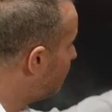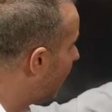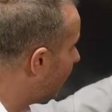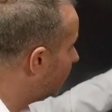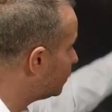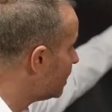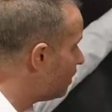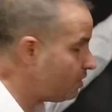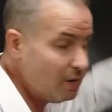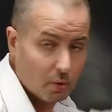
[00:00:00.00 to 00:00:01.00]
had buyers,
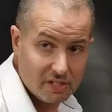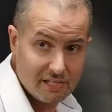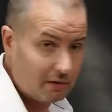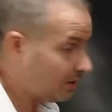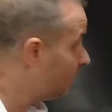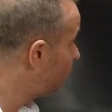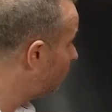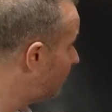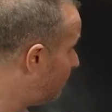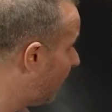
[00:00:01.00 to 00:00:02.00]
they were selling
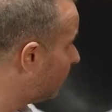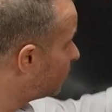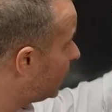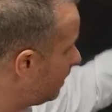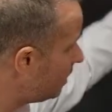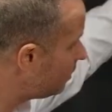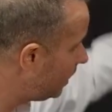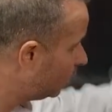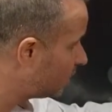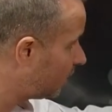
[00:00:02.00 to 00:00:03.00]
into it. Buyers came in,
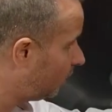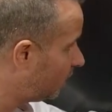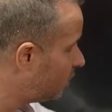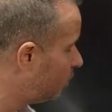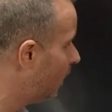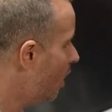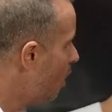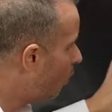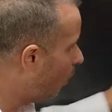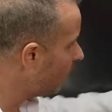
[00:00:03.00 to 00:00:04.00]
they were selling into it.
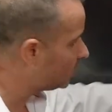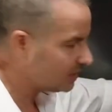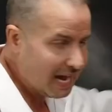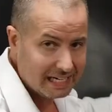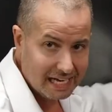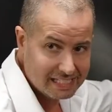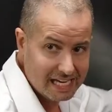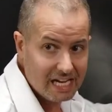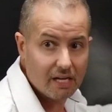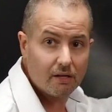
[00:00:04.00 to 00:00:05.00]
Once that got
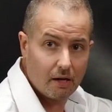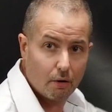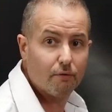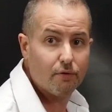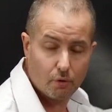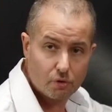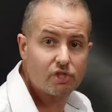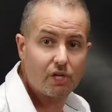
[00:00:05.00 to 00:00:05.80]
taken care of and those